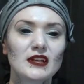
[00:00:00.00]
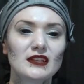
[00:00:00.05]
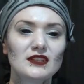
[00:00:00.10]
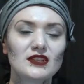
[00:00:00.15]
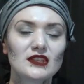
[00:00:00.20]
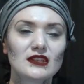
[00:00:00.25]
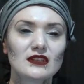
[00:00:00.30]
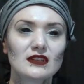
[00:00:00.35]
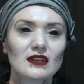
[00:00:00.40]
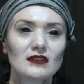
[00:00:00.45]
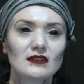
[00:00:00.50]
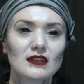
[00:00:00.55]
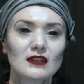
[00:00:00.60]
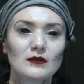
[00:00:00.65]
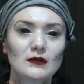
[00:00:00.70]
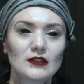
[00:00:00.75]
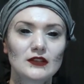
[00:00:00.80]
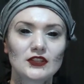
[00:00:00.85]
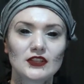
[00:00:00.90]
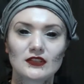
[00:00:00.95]
I just thought they
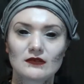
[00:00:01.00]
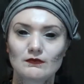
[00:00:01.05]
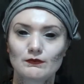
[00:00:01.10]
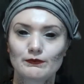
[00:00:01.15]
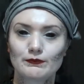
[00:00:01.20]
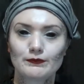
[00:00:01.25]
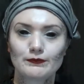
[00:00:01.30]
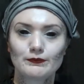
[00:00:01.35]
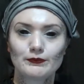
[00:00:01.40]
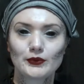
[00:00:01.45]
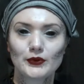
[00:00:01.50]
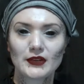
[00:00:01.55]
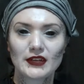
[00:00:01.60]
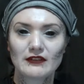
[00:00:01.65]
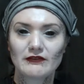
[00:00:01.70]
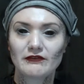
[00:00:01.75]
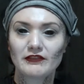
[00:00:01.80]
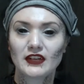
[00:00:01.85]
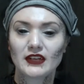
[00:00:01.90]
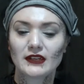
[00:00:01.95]
were just pretty
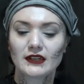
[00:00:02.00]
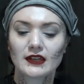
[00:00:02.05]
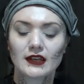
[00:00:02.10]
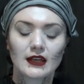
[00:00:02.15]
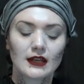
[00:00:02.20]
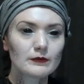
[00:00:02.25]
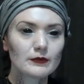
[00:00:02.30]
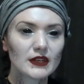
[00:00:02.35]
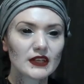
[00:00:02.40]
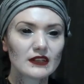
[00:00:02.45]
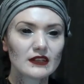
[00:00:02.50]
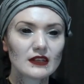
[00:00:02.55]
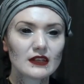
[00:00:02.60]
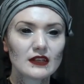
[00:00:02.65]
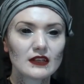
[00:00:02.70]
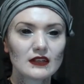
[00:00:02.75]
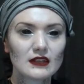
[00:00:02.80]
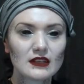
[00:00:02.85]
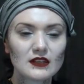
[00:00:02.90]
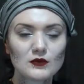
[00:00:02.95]
fun. But
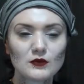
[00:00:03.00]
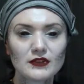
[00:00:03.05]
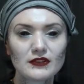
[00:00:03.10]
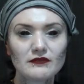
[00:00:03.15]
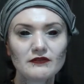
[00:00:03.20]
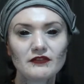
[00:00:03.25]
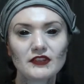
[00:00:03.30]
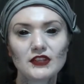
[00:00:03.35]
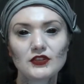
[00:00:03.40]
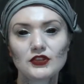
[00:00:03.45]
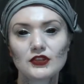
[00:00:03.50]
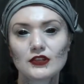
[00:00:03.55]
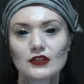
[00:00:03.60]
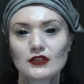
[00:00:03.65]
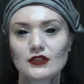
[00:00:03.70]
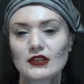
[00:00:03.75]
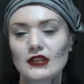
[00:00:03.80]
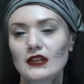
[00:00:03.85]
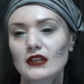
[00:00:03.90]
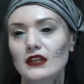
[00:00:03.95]
this one
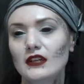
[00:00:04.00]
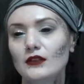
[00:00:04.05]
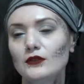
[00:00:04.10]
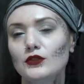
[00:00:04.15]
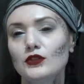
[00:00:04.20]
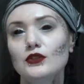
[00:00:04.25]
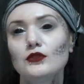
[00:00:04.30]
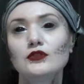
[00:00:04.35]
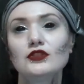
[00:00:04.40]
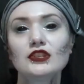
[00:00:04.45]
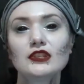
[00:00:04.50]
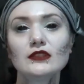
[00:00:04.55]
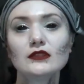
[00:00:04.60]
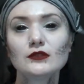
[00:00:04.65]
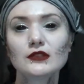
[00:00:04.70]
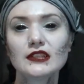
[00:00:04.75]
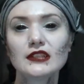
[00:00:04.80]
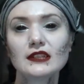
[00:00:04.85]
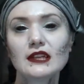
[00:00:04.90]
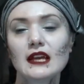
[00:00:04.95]
features two
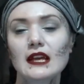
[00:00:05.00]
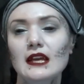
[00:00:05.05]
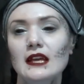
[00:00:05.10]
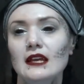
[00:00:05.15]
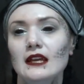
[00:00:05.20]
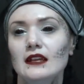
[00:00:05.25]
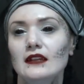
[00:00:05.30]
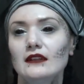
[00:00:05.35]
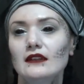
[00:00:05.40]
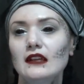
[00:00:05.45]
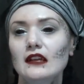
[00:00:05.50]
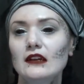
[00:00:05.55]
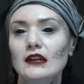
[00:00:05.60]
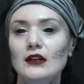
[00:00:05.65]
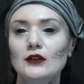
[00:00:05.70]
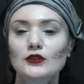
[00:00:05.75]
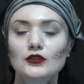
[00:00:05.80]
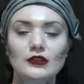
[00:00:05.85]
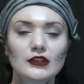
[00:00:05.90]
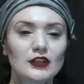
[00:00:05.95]
children. They're
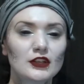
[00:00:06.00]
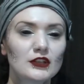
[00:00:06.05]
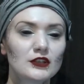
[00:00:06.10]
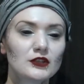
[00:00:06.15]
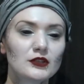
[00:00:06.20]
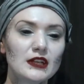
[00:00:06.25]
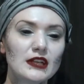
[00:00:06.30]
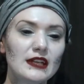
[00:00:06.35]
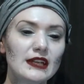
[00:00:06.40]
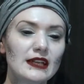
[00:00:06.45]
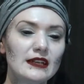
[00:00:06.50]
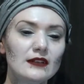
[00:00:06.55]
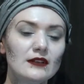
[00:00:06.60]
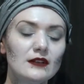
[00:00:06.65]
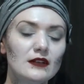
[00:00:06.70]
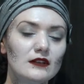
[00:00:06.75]
out trick-or-treating.